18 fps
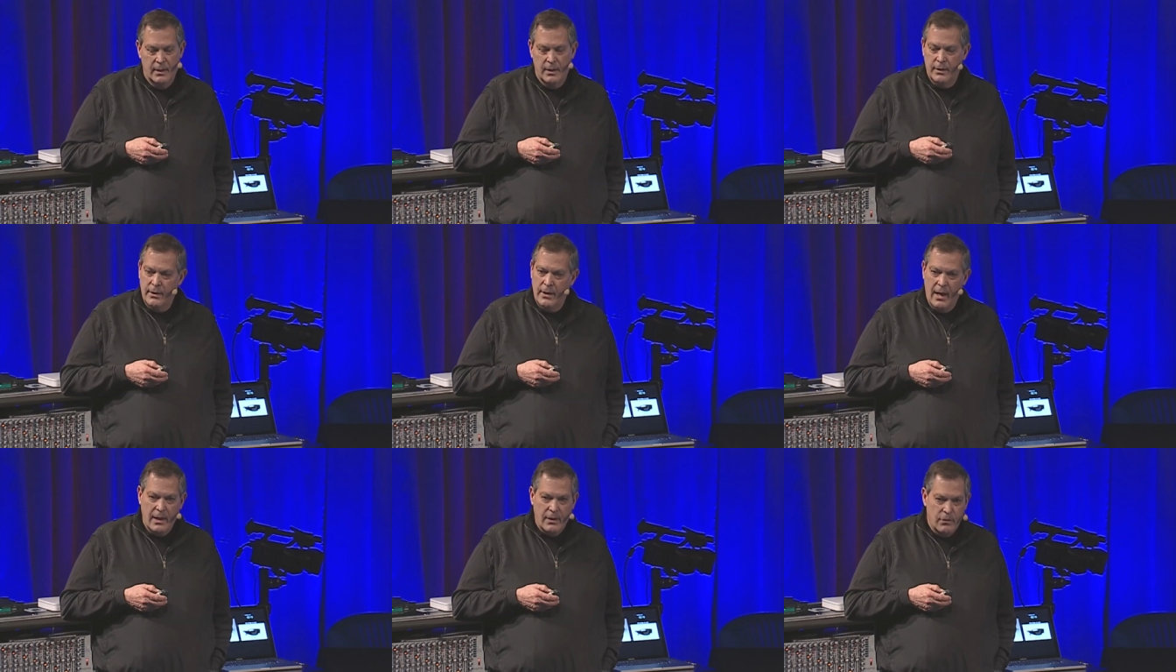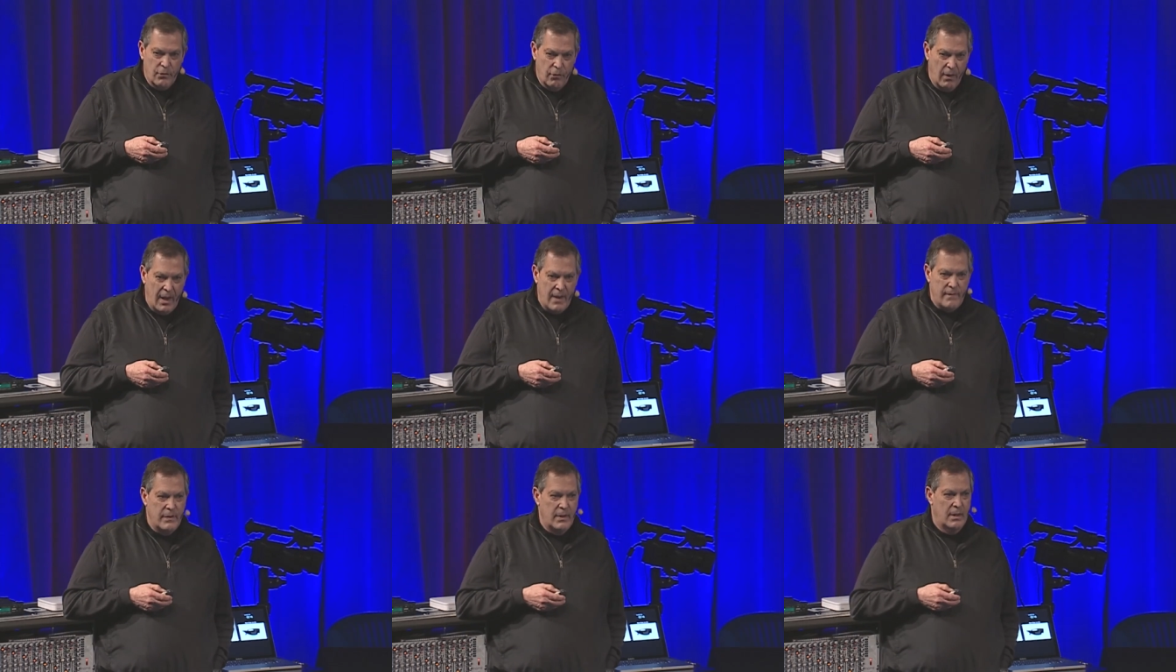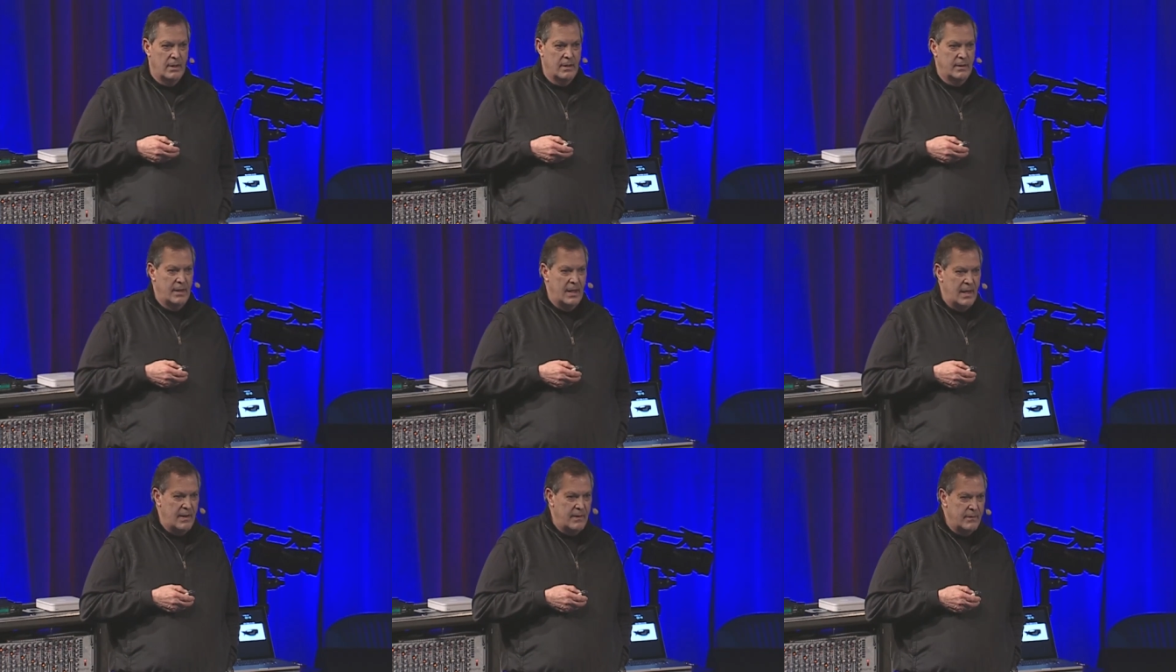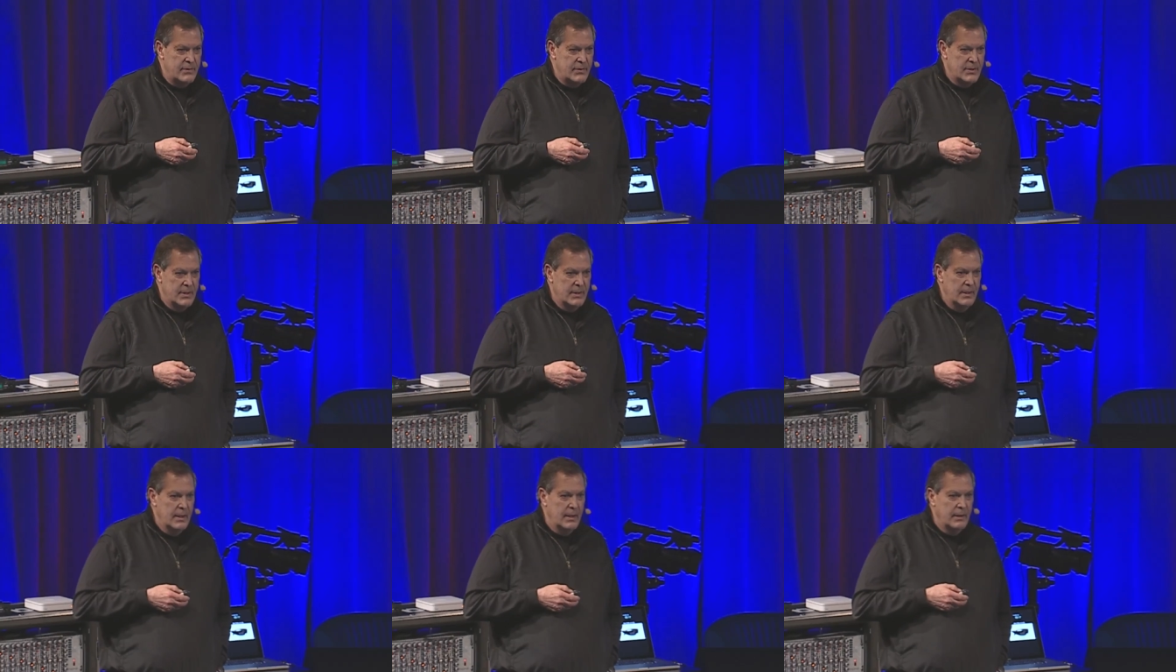not driving our lives,
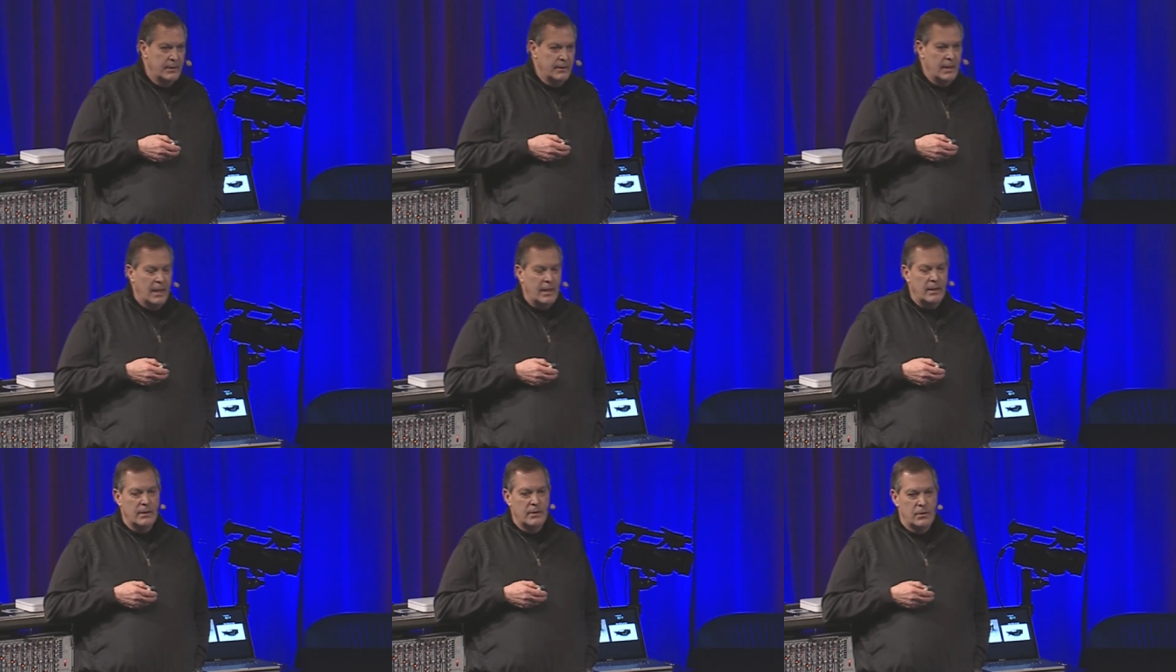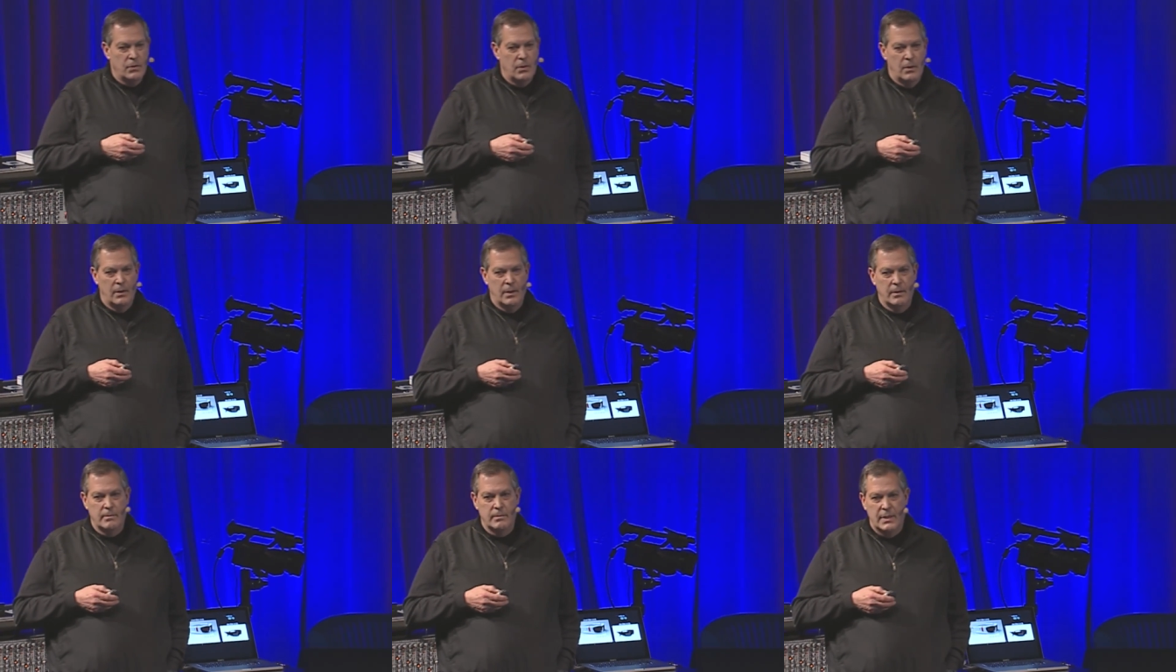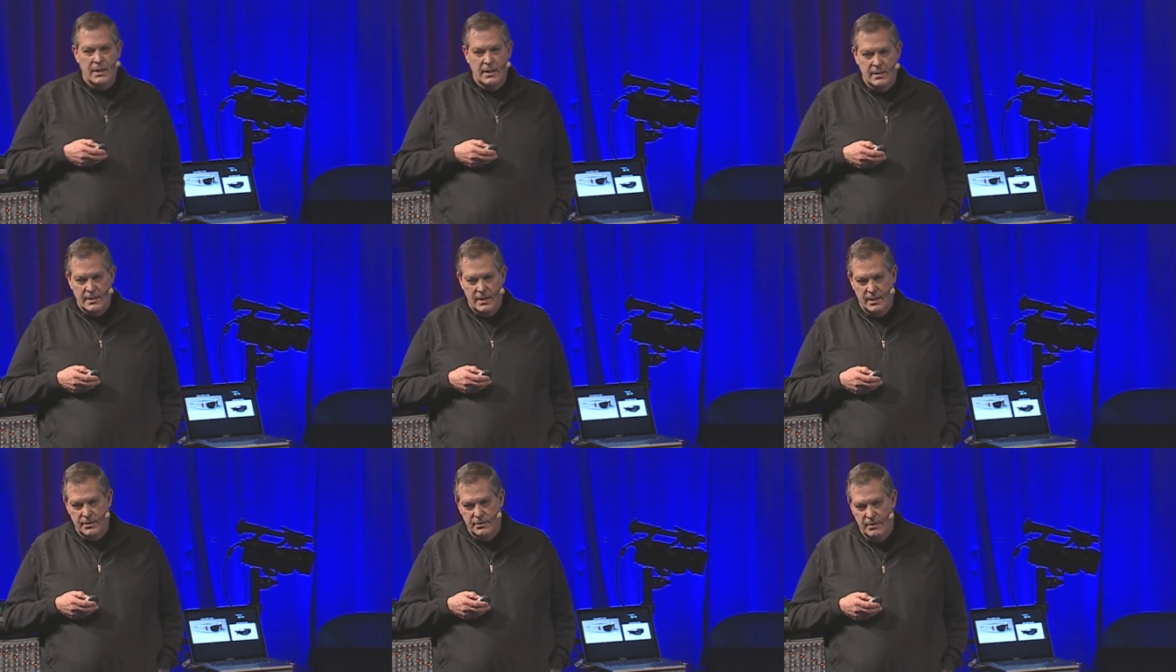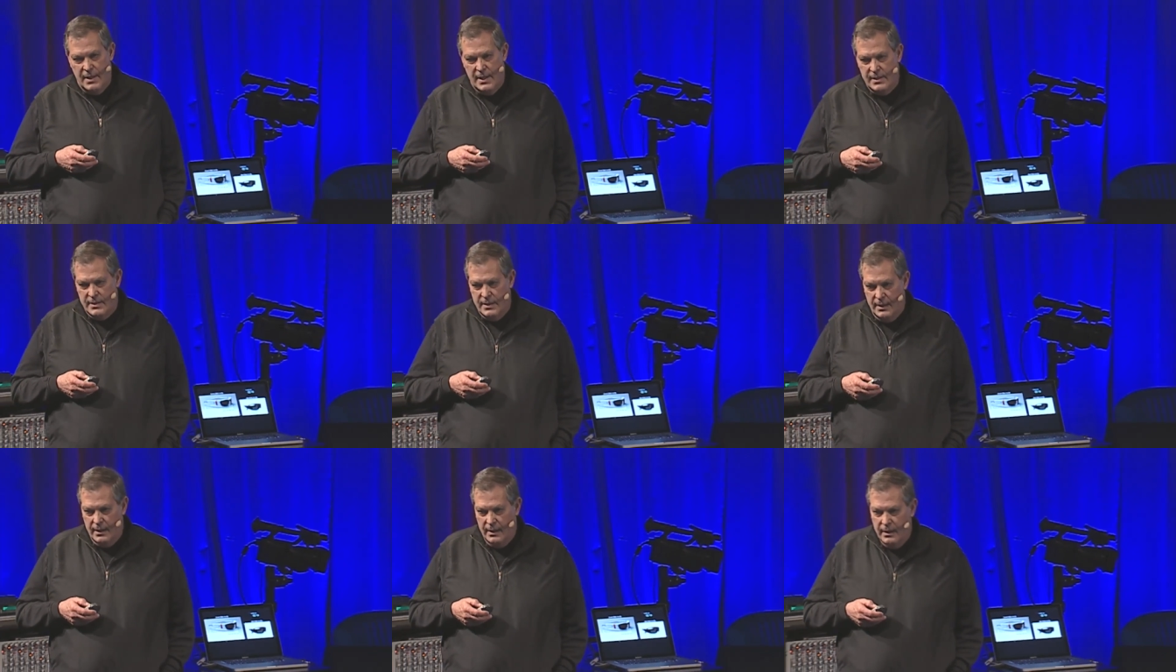not controlling but
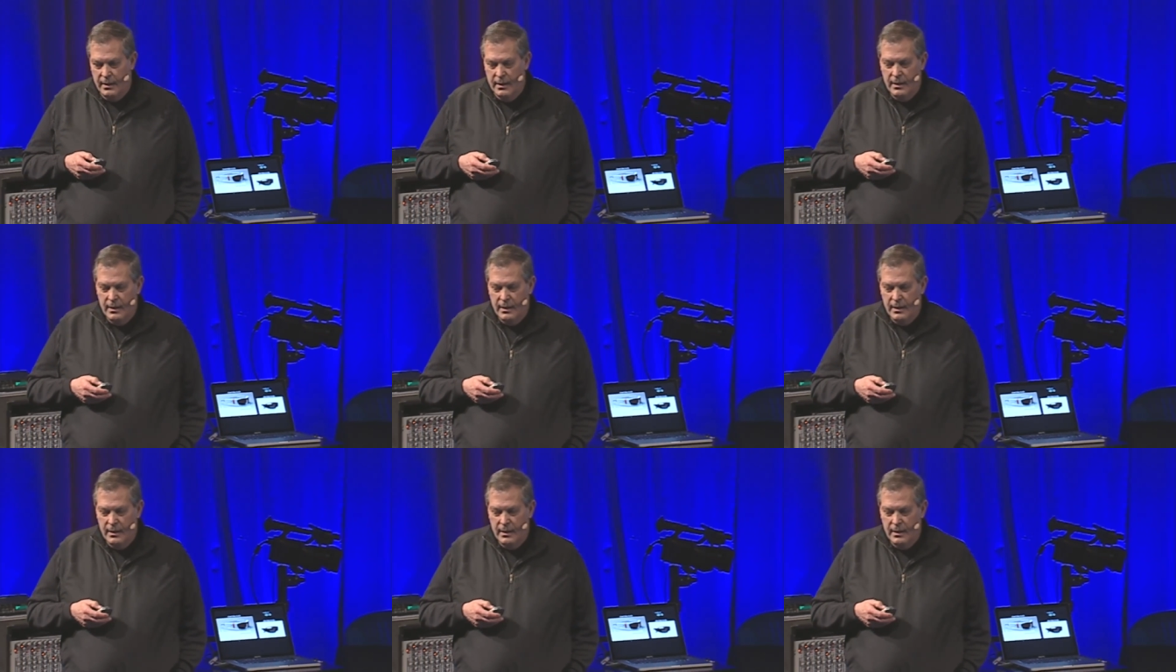accessorizing.